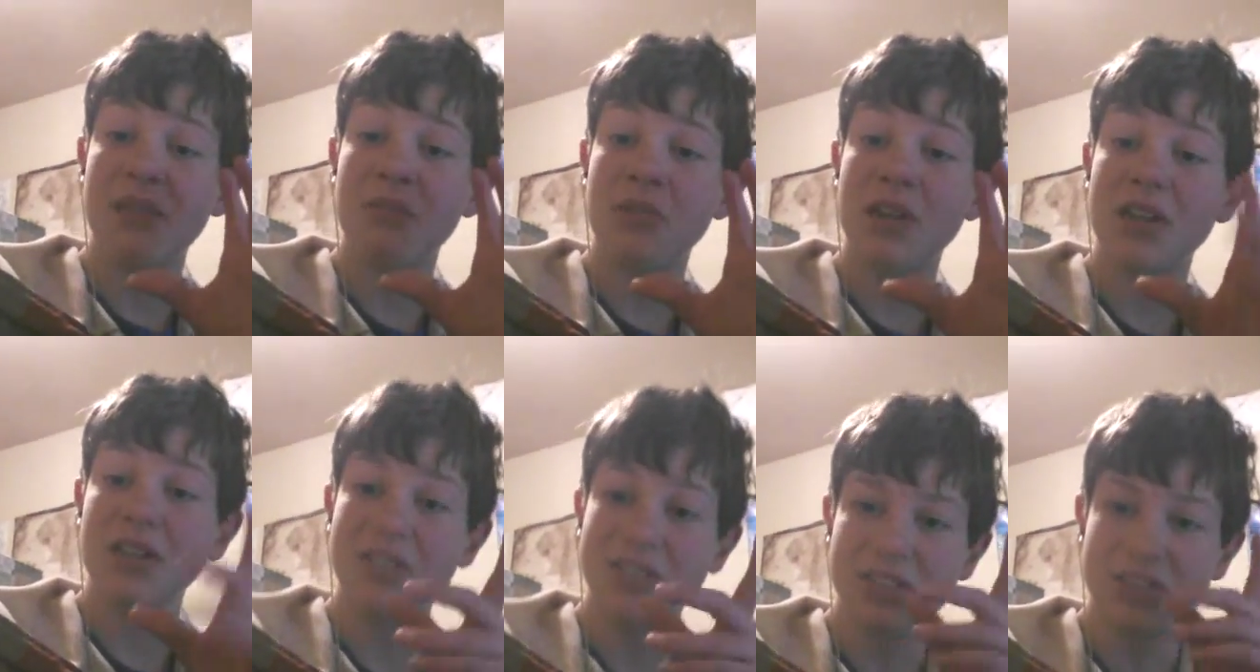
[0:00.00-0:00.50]

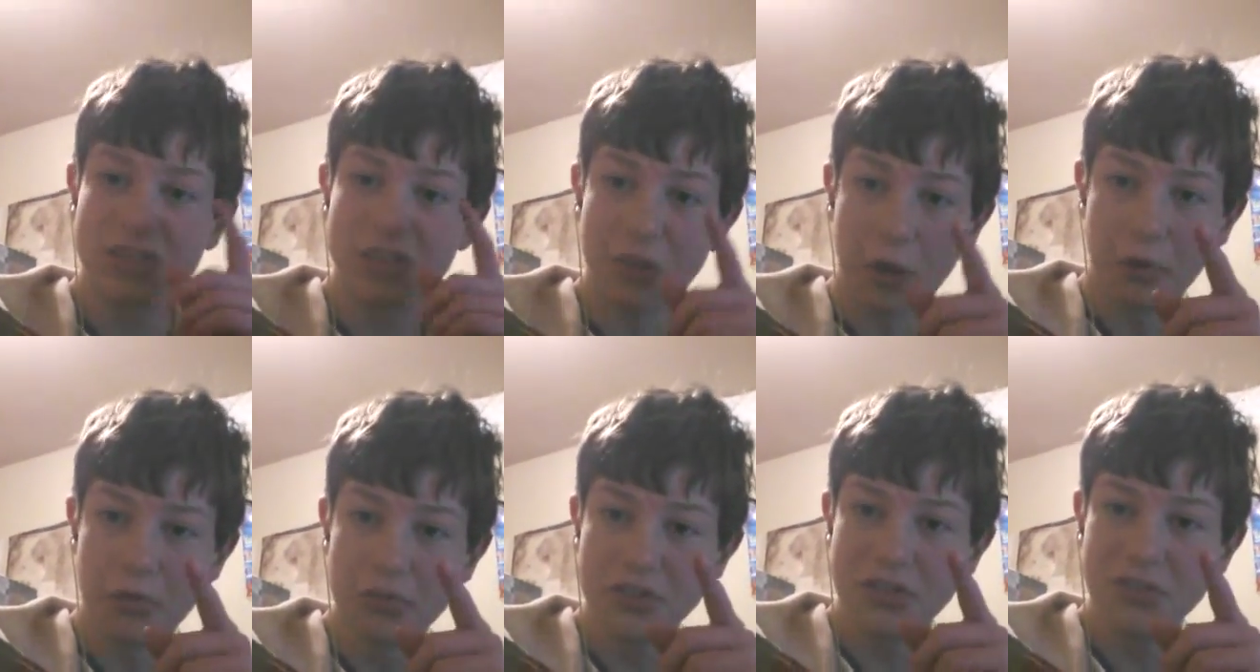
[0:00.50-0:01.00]
camera is
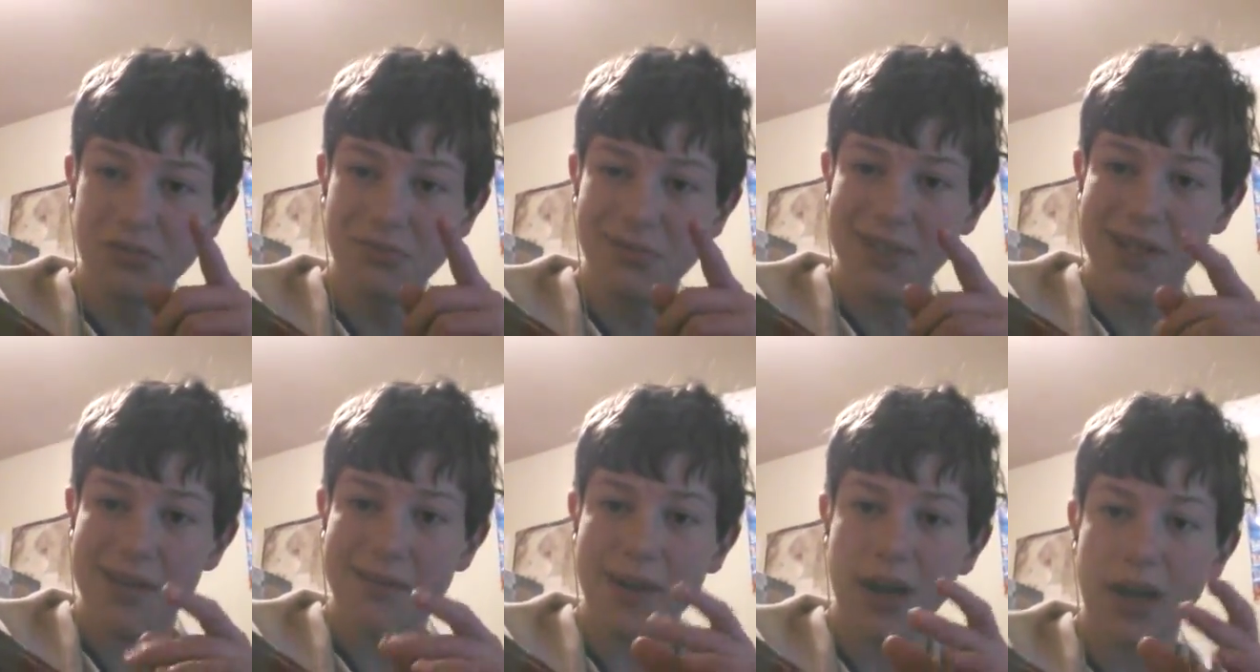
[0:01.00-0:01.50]
so
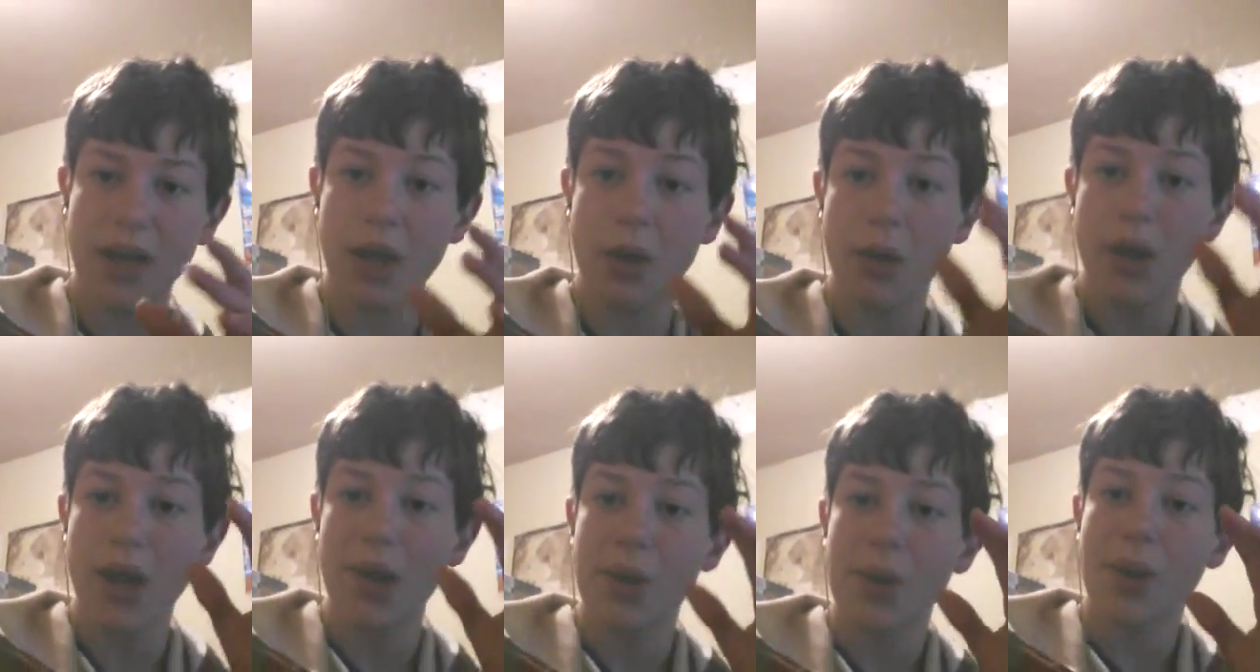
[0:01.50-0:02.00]
zoomed in right
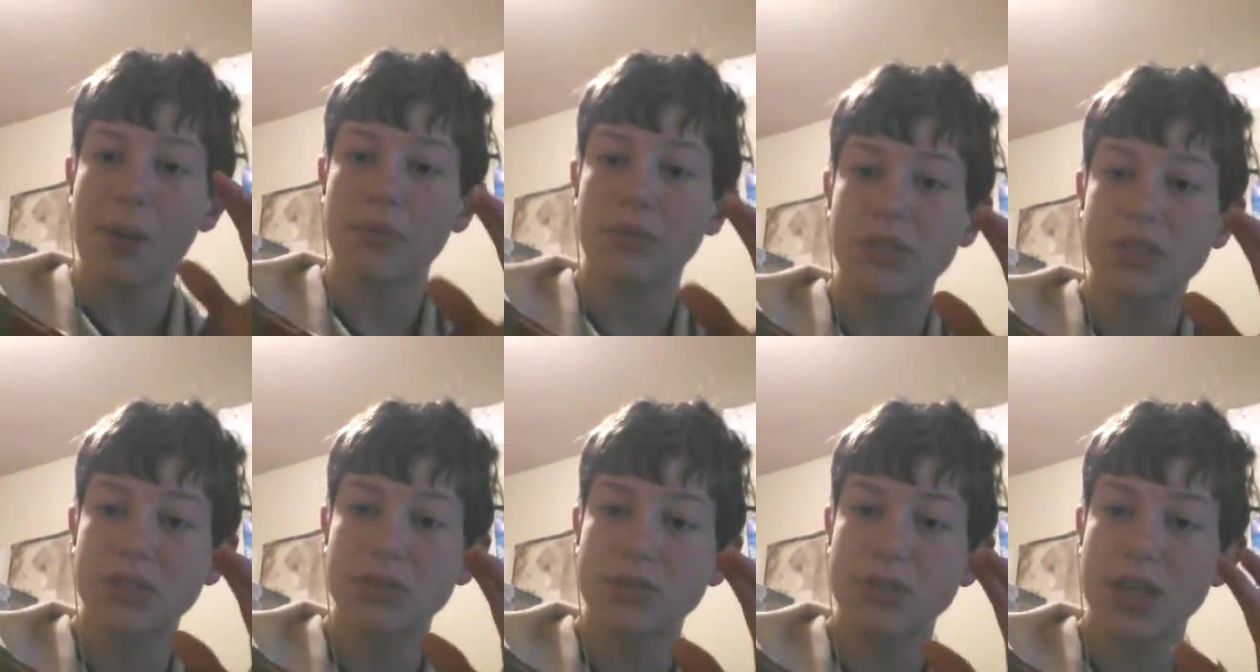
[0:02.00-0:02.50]
now. I'm
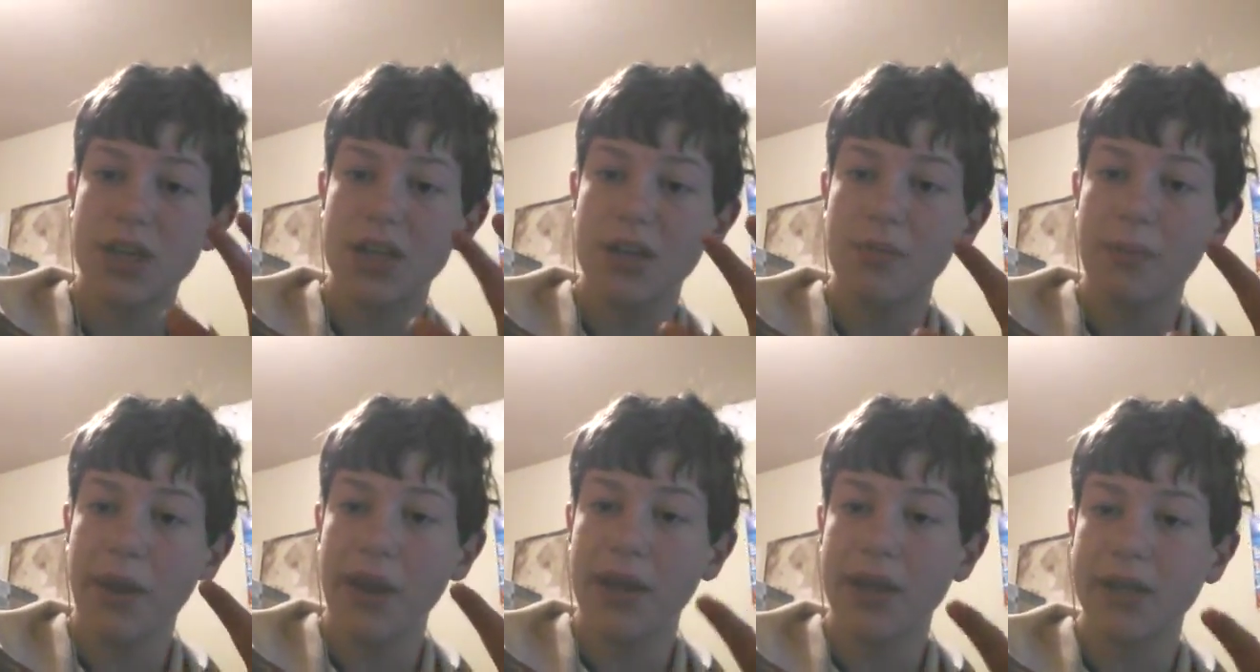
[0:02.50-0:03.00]
still trying
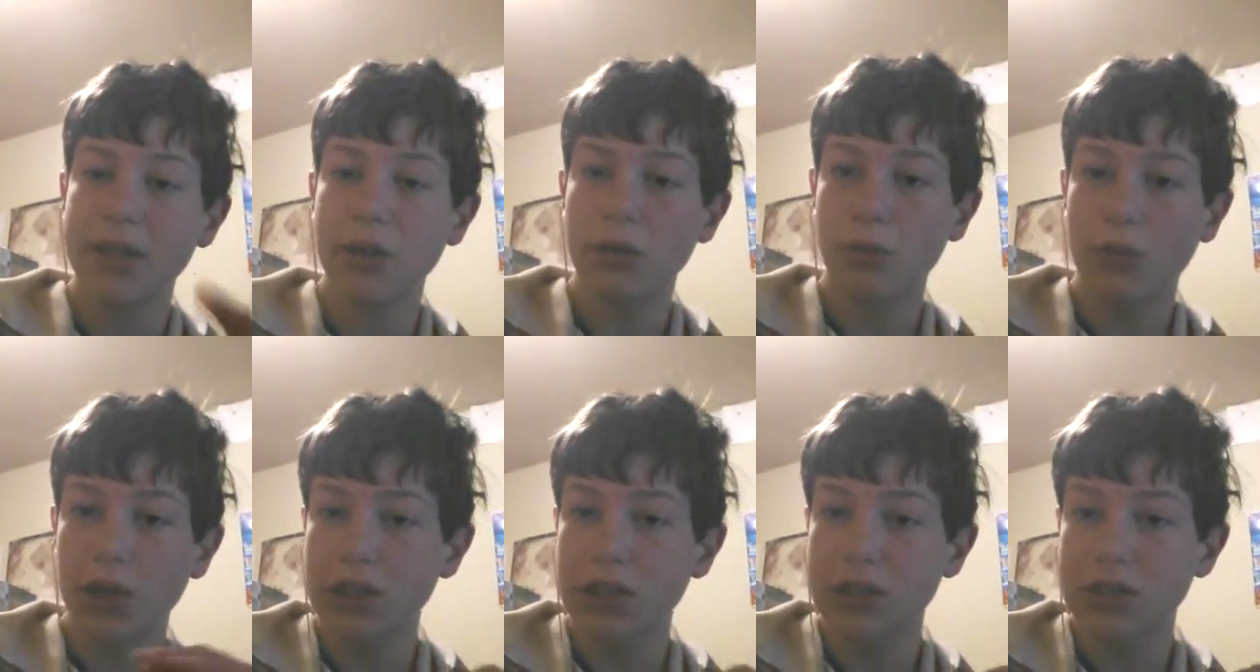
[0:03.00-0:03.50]
to make
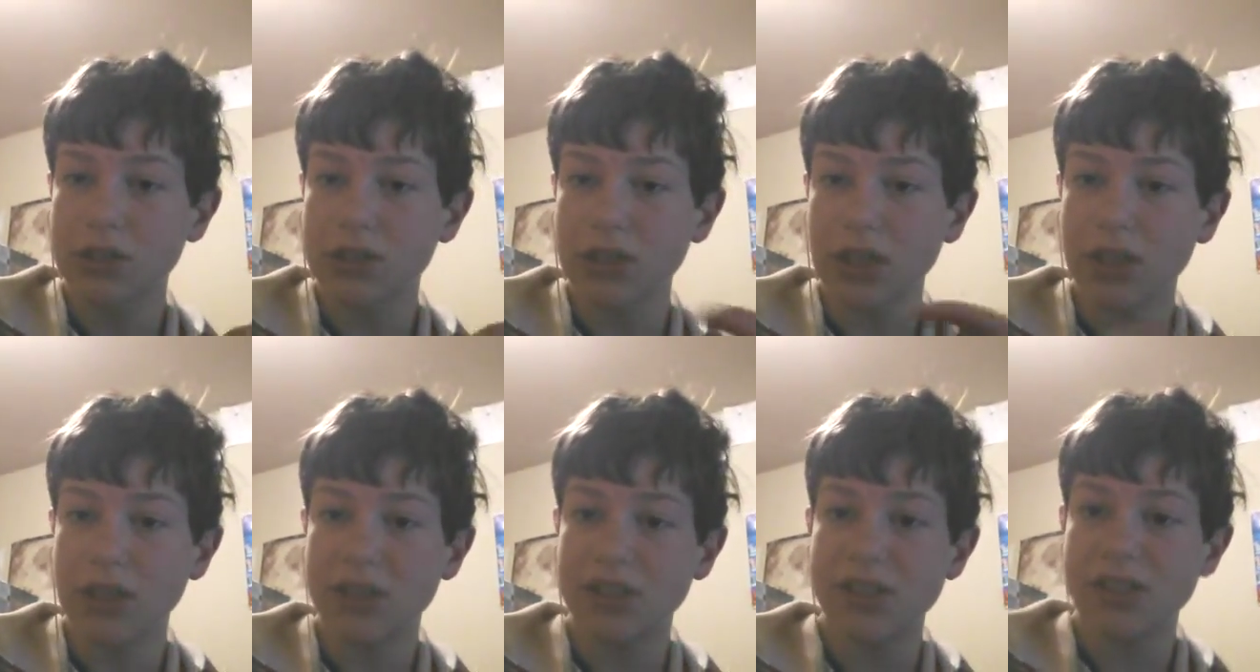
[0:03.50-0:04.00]
it work
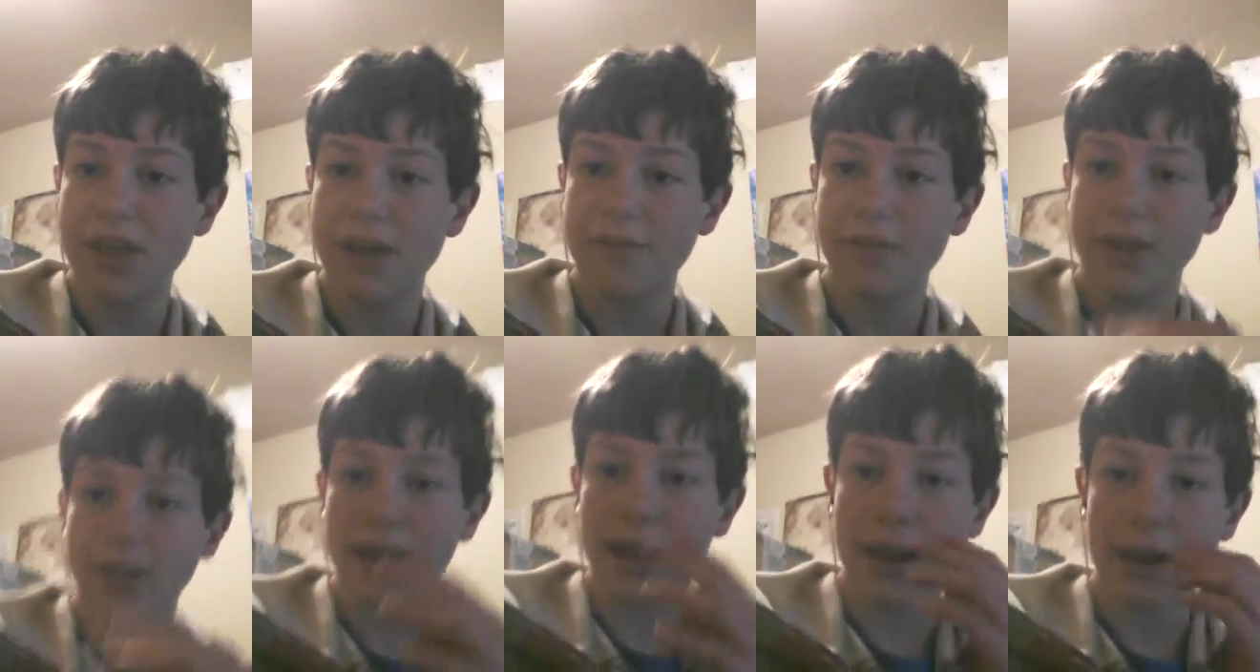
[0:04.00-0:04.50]
and
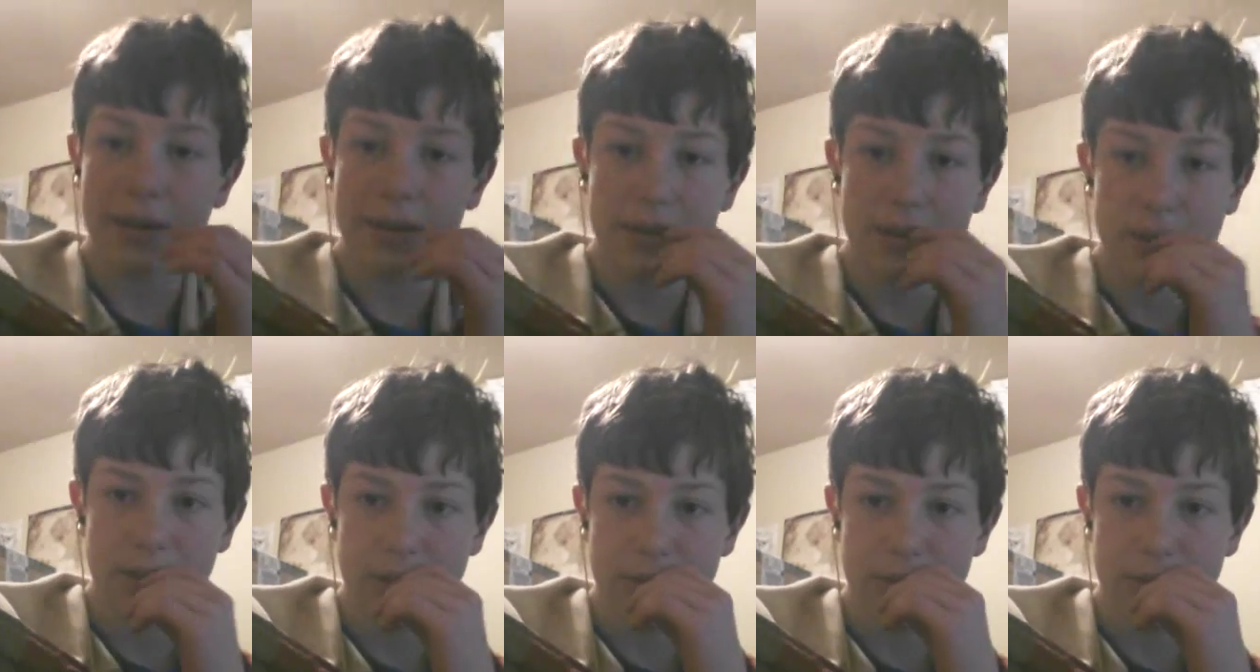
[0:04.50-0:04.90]
stuff like that.